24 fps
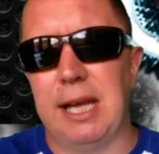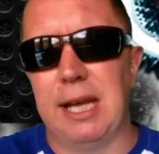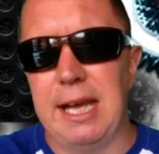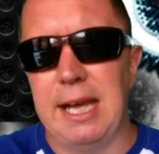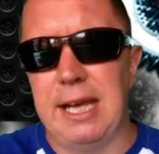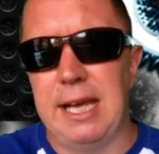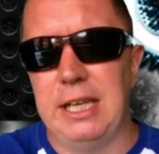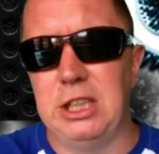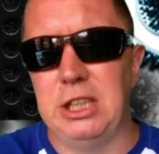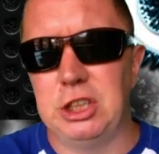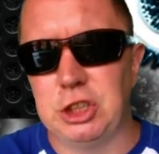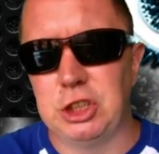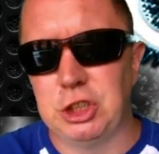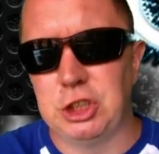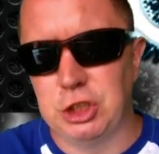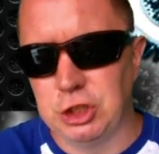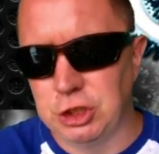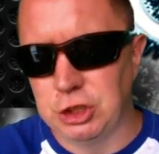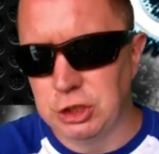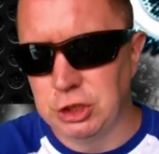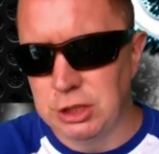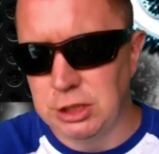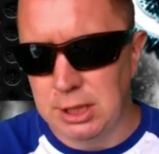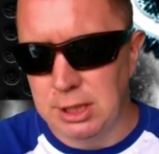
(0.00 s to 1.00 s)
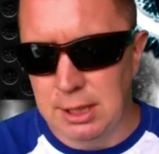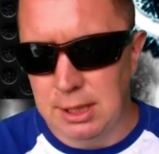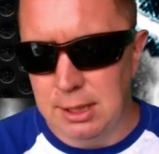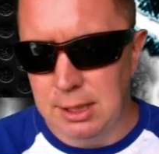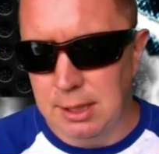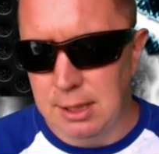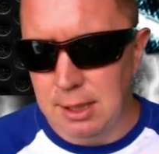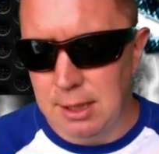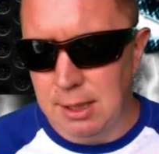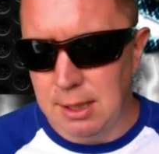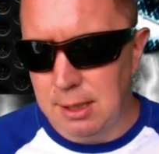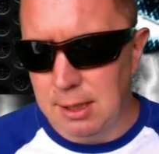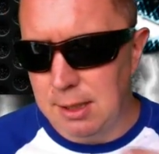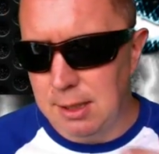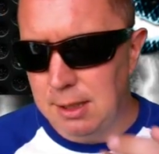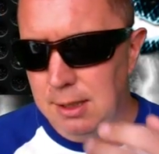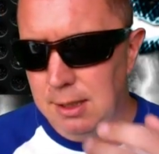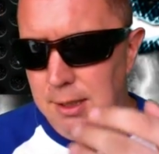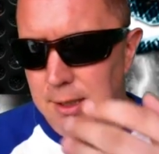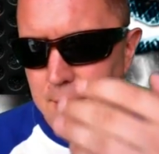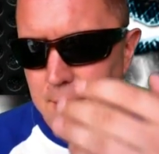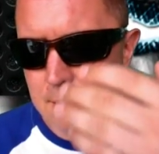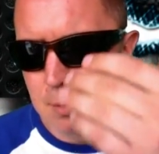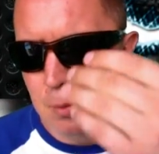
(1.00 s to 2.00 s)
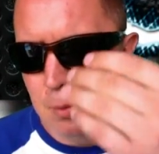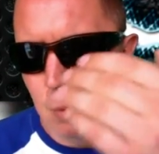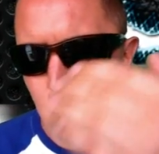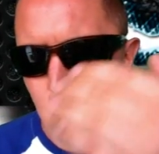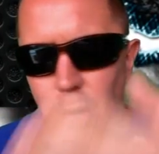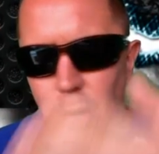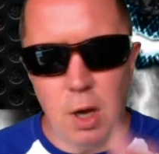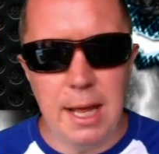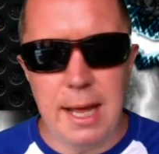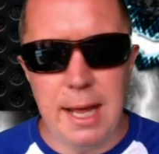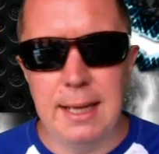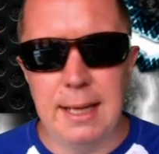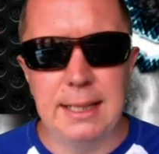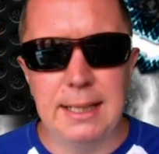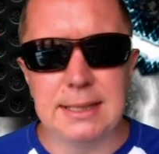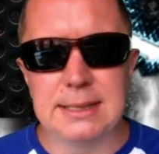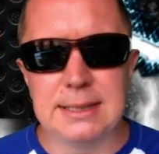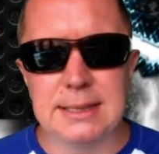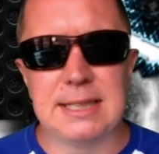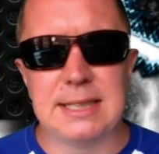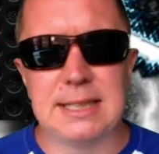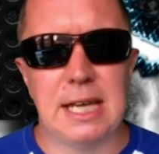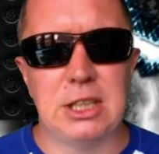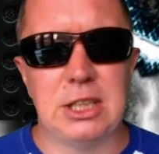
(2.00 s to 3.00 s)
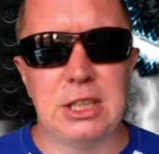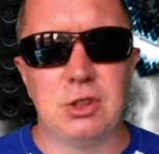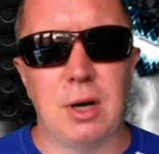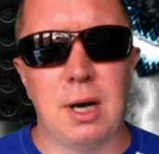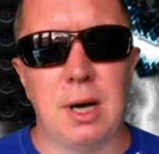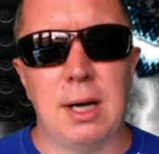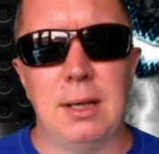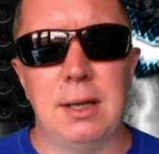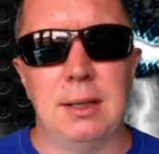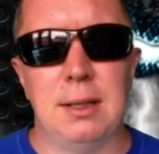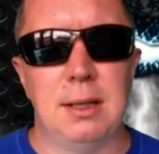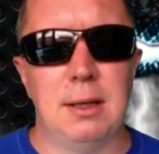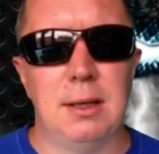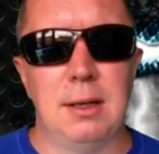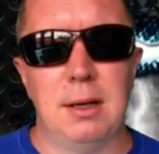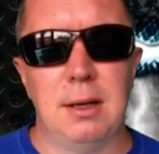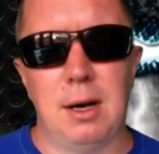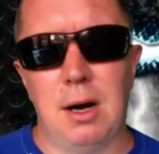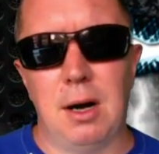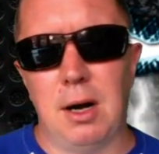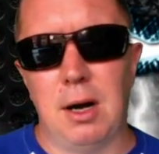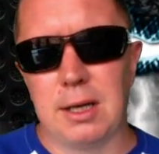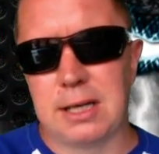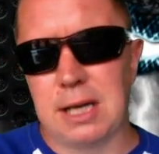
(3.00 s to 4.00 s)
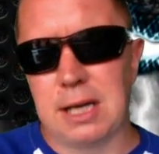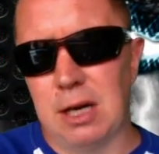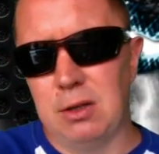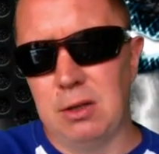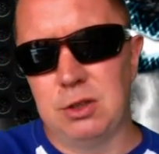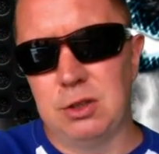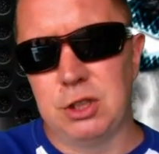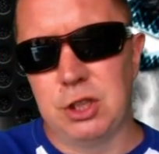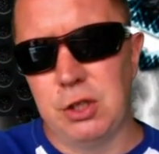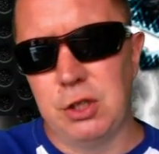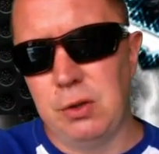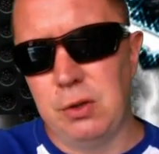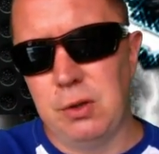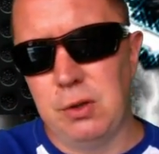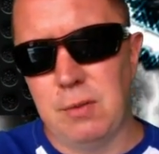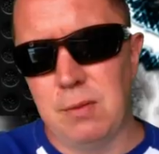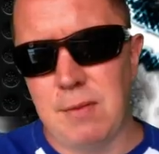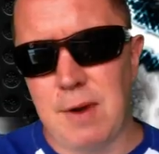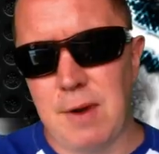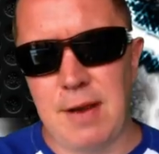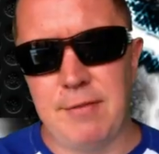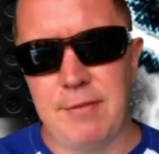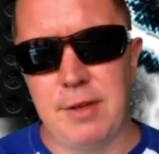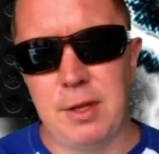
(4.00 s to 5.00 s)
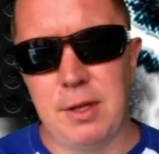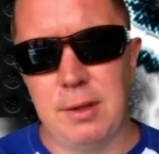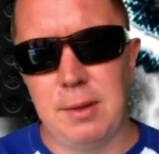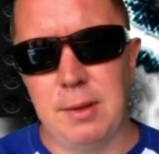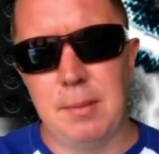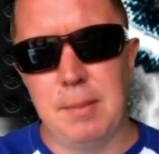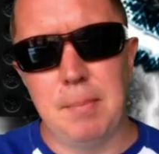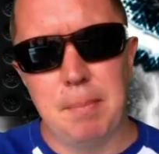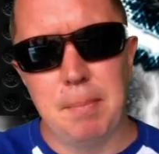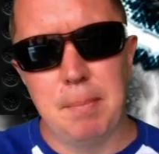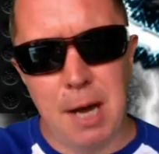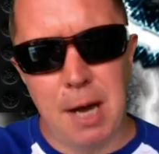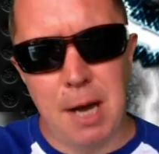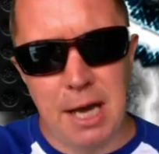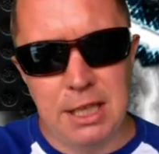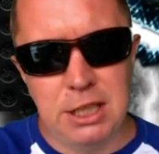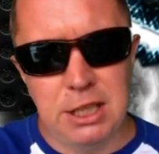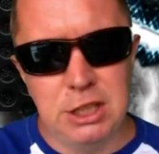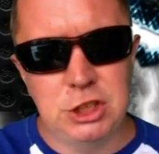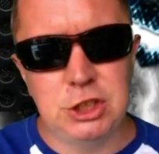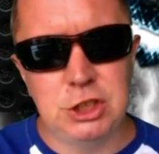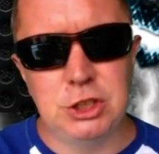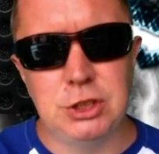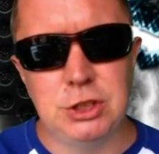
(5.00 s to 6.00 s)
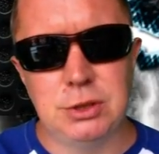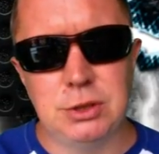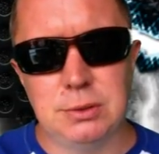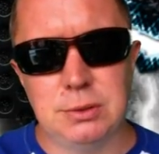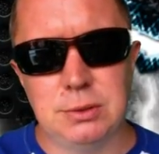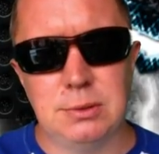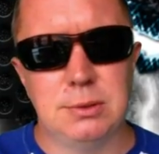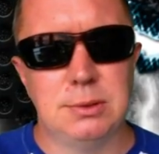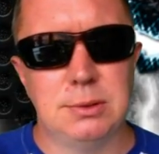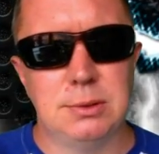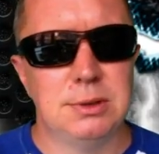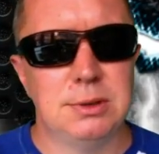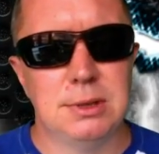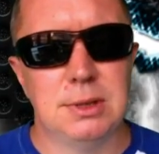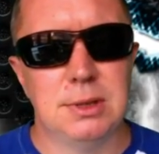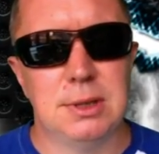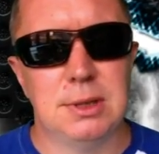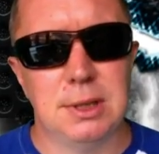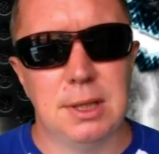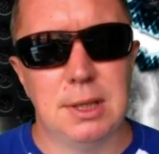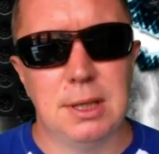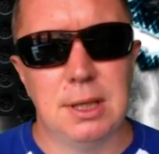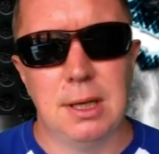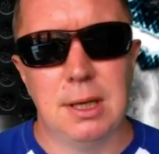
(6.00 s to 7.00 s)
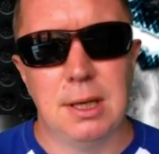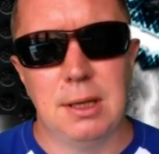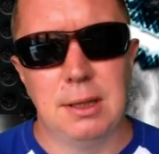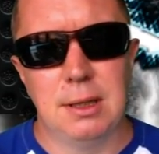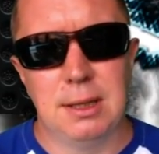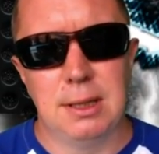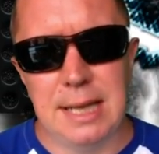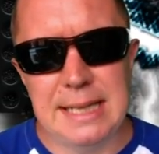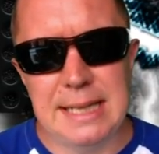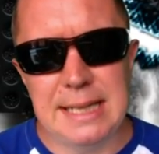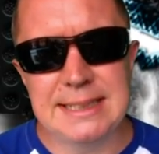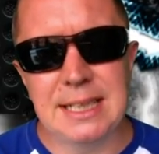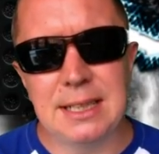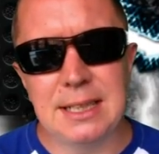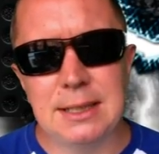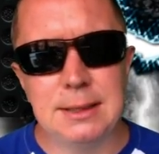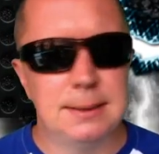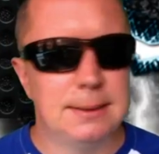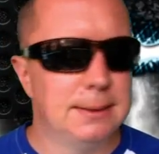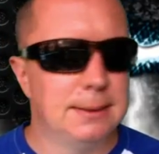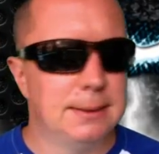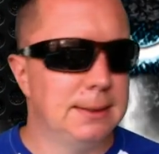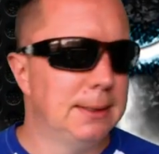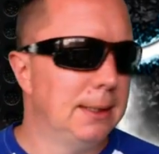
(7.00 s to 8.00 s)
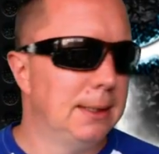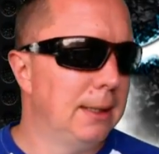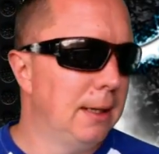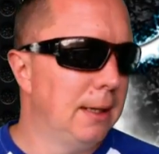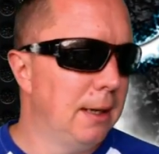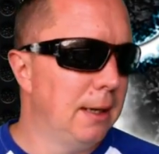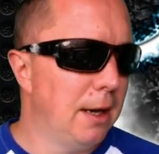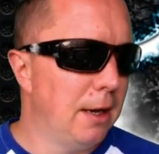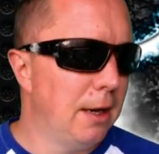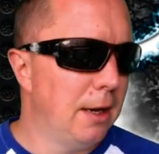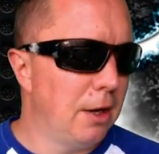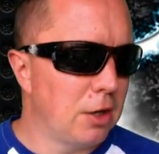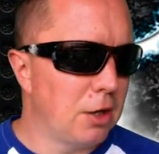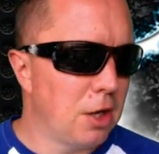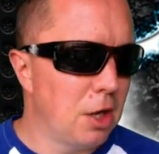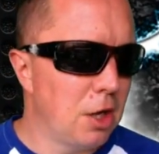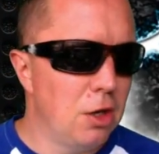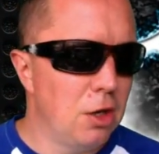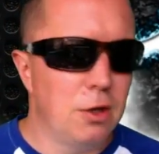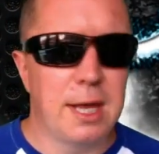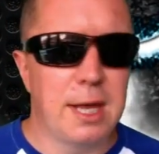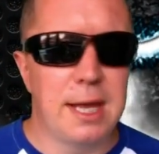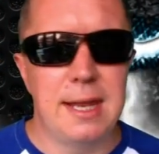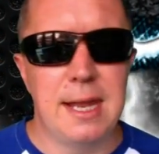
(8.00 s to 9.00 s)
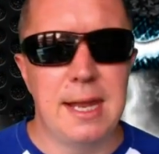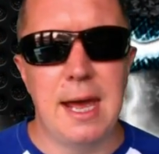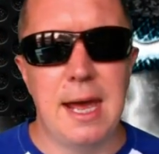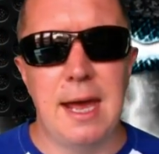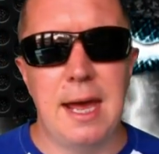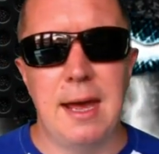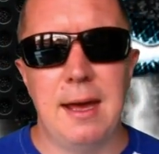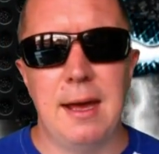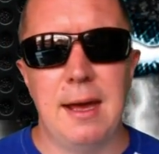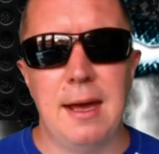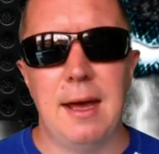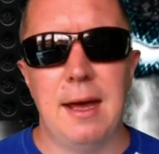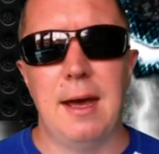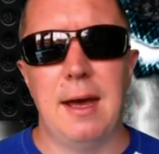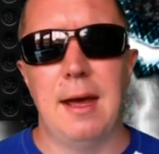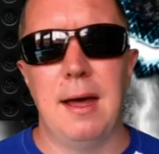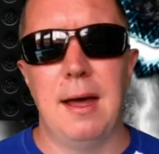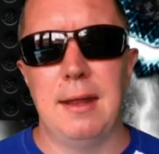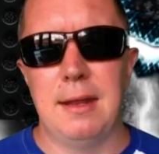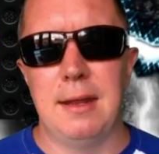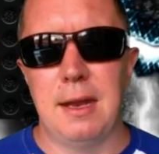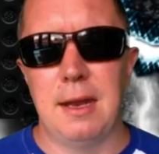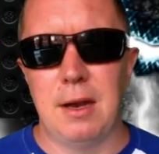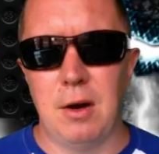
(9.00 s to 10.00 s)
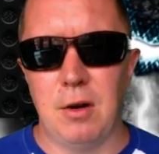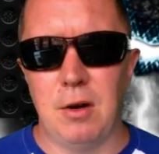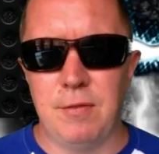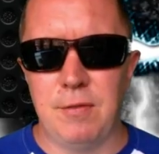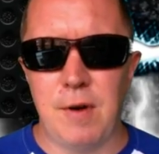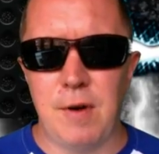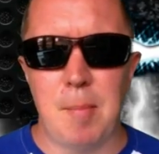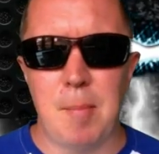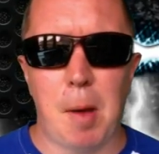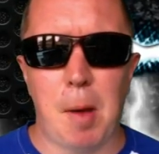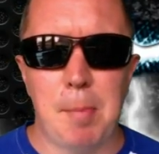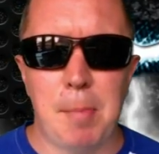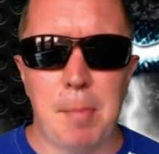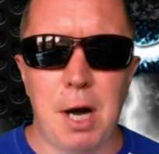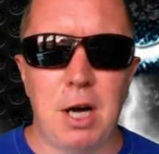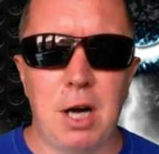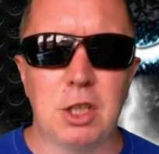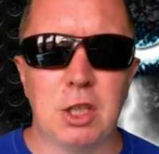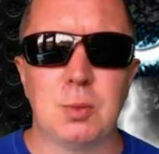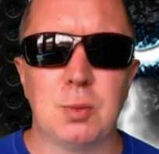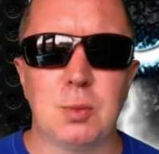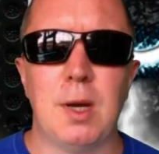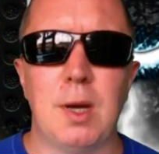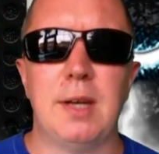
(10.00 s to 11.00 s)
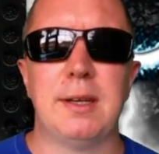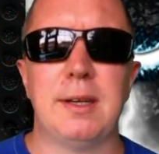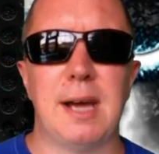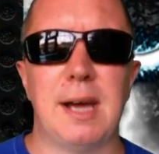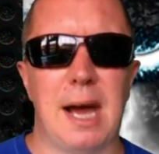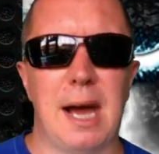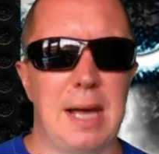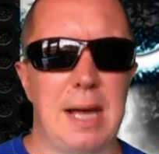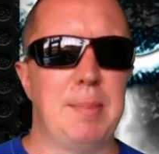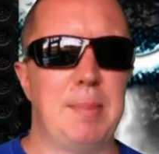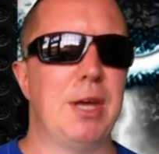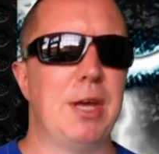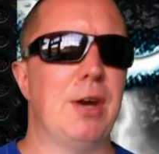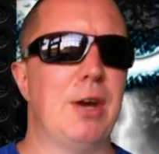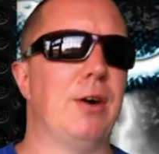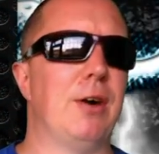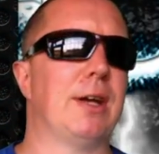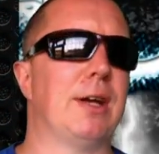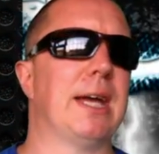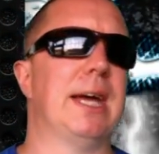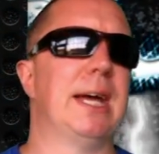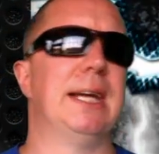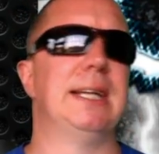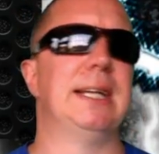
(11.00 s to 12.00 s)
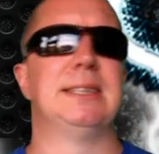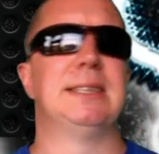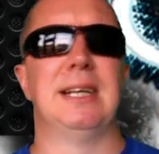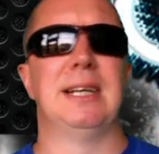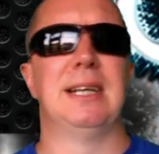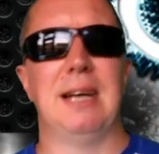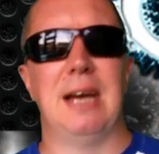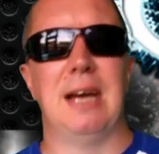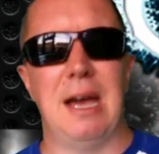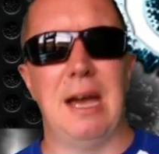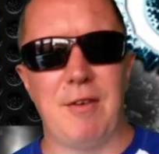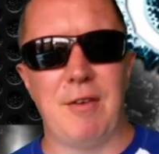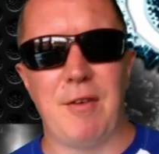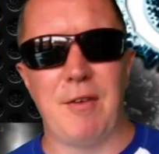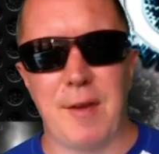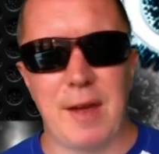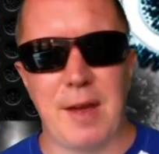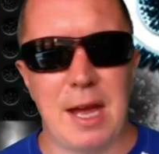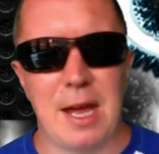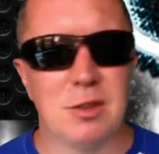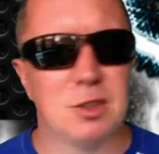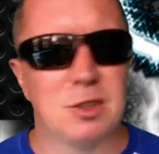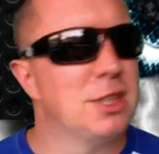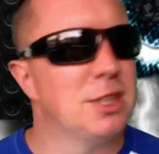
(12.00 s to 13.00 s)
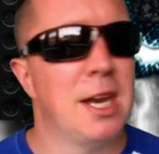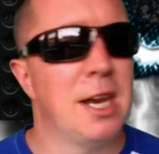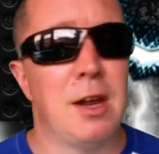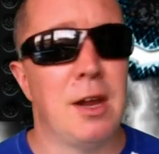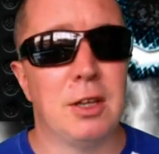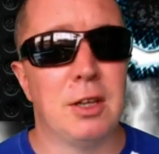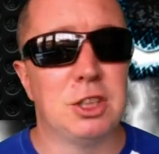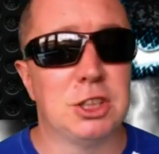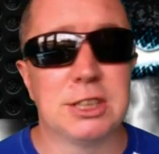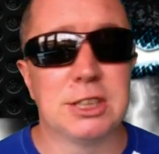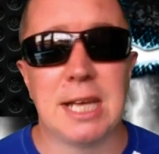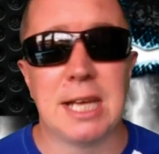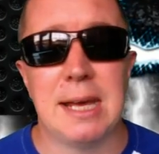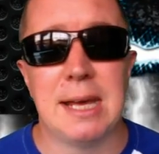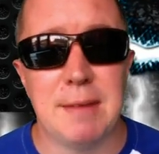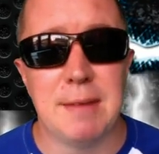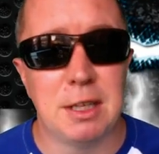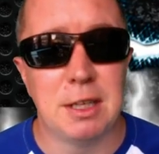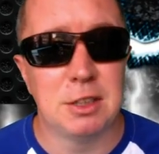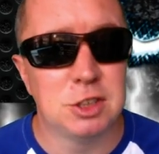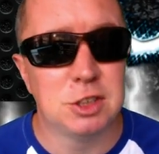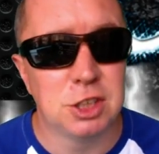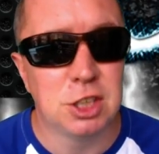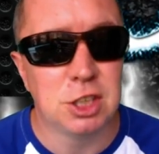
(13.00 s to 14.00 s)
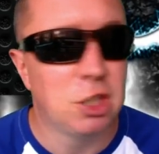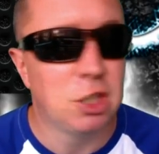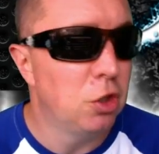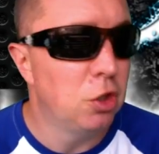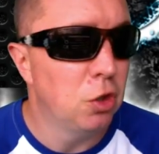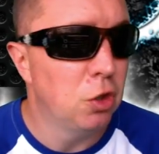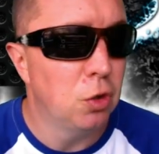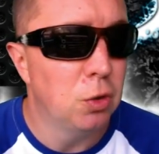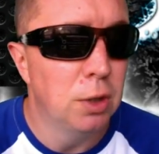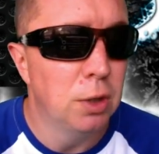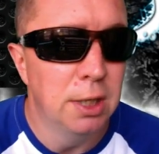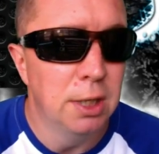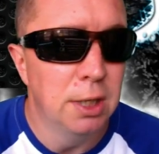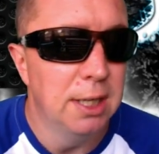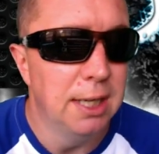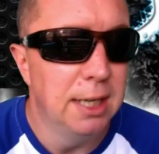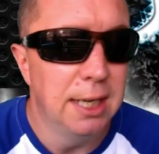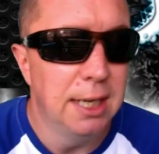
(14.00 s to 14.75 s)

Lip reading: and each wallet, etc., I go to the relevant page letter, and I can look in there, and then I'll find my password, API keys, everything else, and then I'll just keep those secure